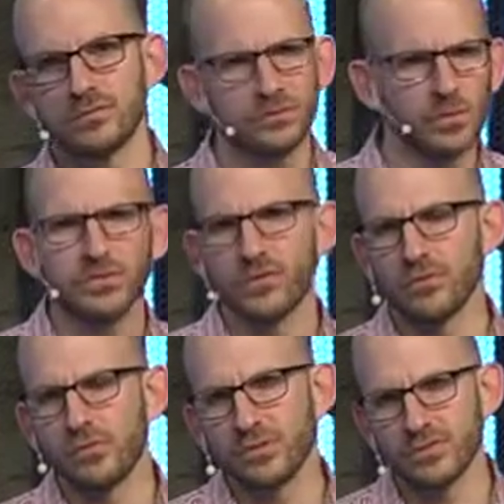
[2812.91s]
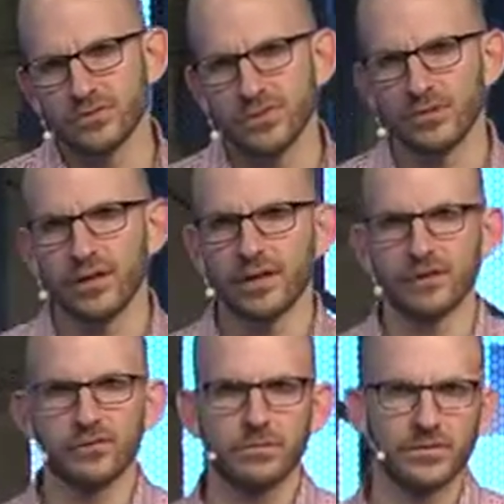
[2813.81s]
So we moved it 3 pixels to the right
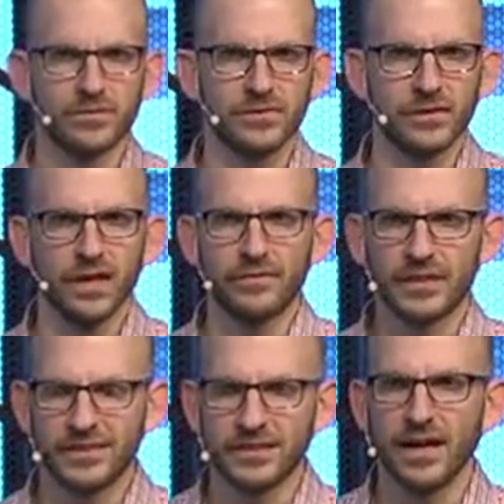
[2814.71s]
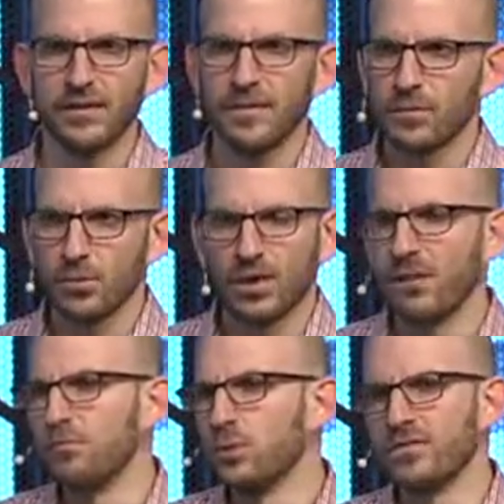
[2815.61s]
or 3 pixels to the left. We're
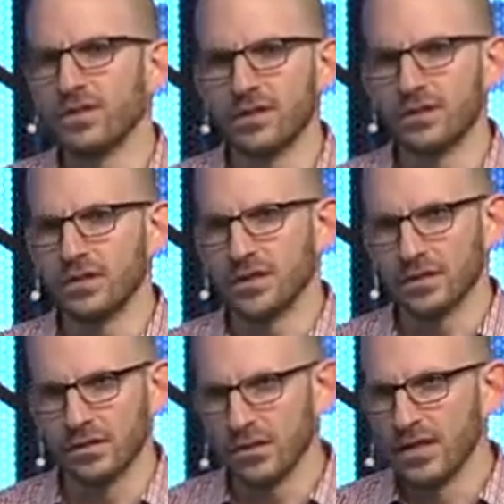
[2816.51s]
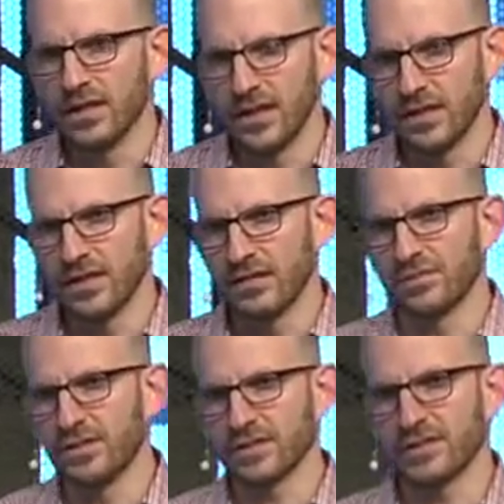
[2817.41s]
not moving the needle in an
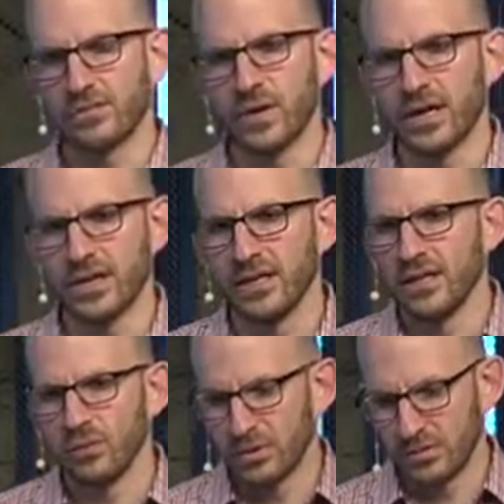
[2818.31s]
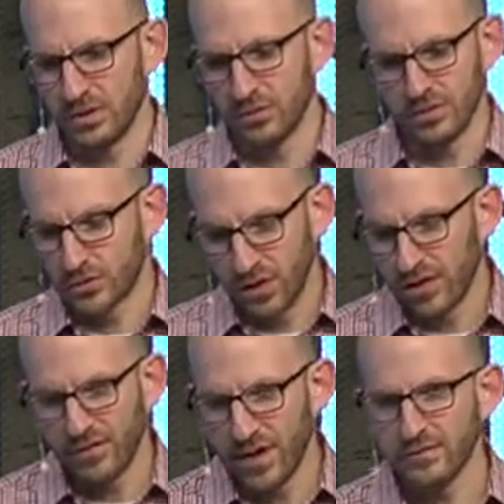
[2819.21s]
effective way. We've
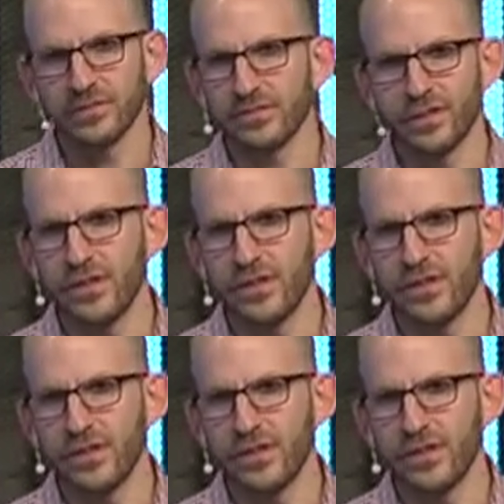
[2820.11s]
tried 5 different